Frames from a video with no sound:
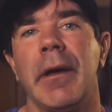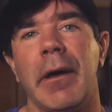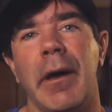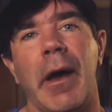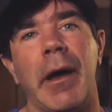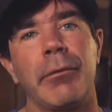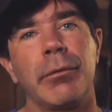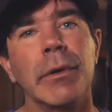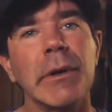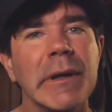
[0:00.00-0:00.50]

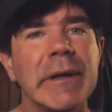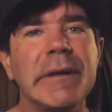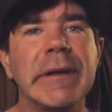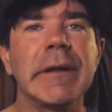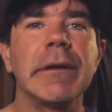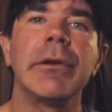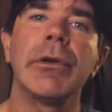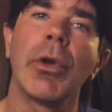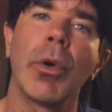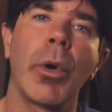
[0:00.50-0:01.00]
I really
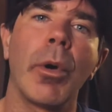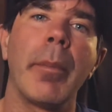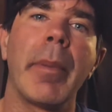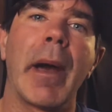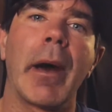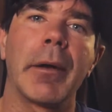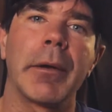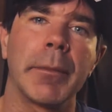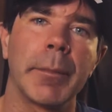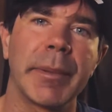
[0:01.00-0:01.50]
didn't know
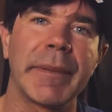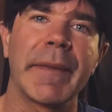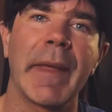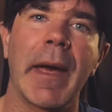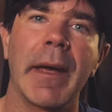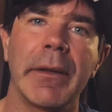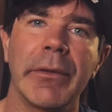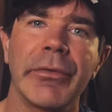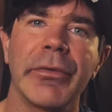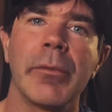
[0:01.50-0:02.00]
about it, but
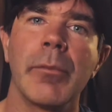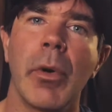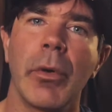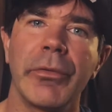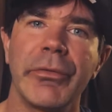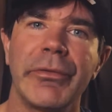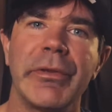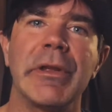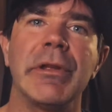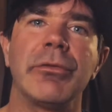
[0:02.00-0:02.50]
that is the
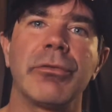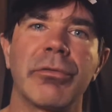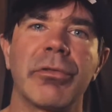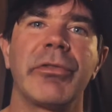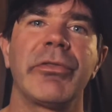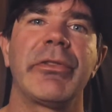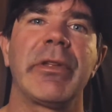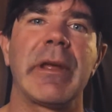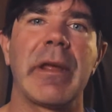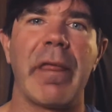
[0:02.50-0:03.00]
most
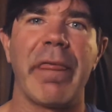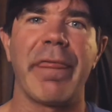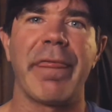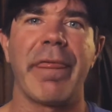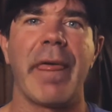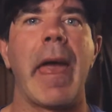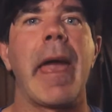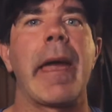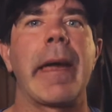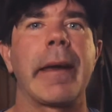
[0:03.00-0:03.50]
interesting
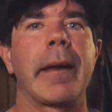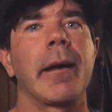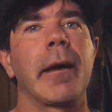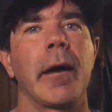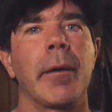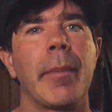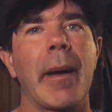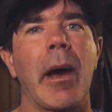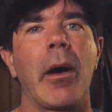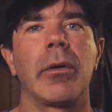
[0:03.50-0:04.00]
thing
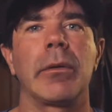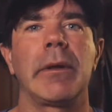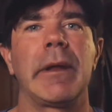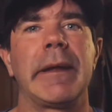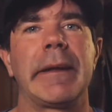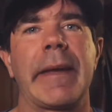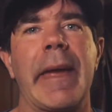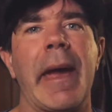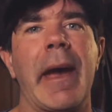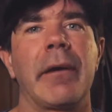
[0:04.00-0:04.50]
about
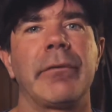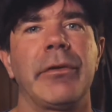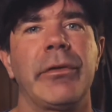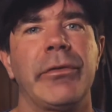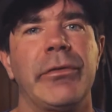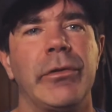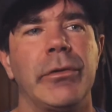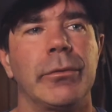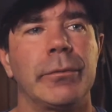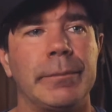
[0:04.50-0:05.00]
Lake
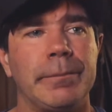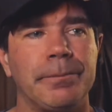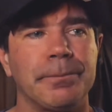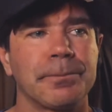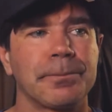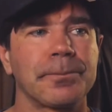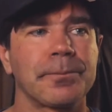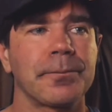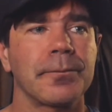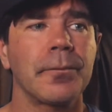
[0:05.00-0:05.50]
Havasu.
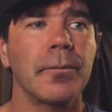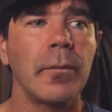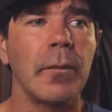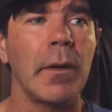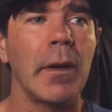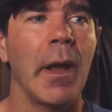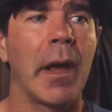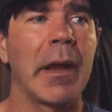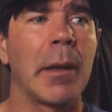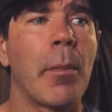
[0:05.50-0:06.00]

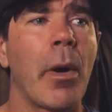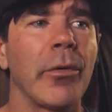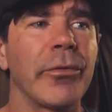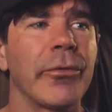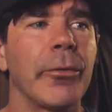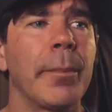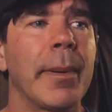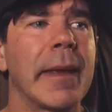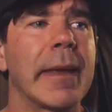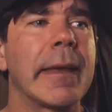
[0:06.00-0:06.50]
And I'm
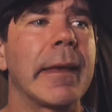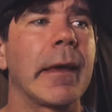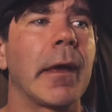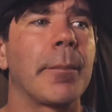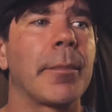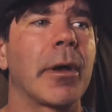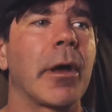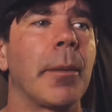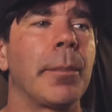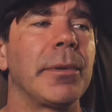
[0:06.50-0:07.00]
also picking
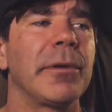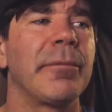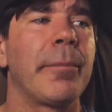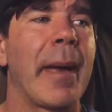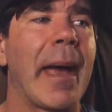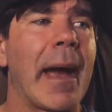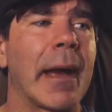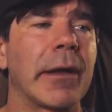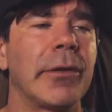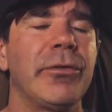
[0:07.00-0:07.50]
up a couple of
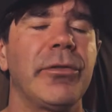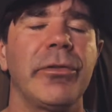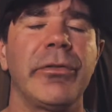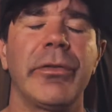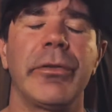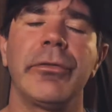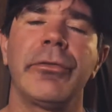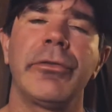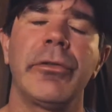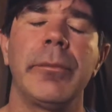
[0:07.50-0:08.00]
packages
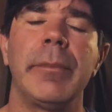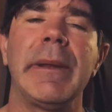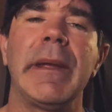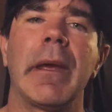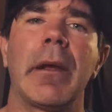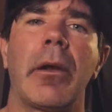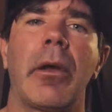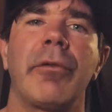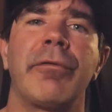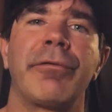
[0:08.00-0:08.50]
that should be
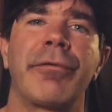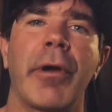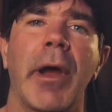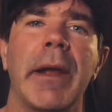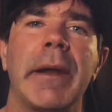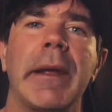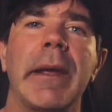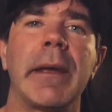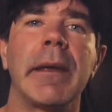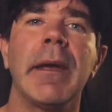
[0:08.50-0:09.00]
in on
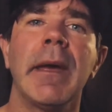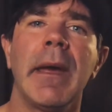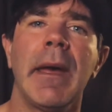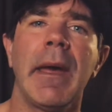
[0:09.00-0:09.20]
Friday.